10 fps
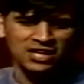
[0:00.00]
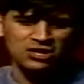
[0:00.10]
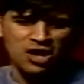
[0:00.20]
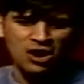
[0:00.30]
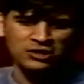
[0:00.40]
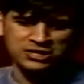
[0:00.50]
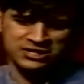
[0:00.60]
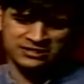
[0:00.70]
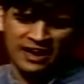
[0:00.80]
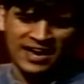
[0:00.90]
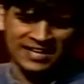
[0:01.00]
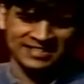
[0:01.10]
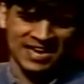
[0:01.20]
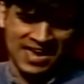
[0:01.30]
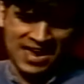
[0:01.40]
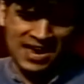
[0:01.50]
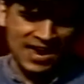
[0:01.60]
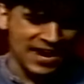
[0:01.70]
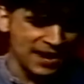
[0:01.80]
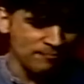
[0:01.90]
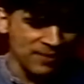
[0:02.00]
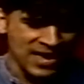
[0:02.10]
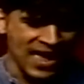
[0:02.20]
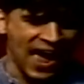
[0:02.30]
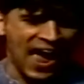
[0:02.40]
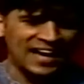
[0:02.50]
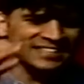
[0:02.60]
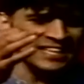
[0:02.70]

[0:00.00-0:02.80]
alongside him and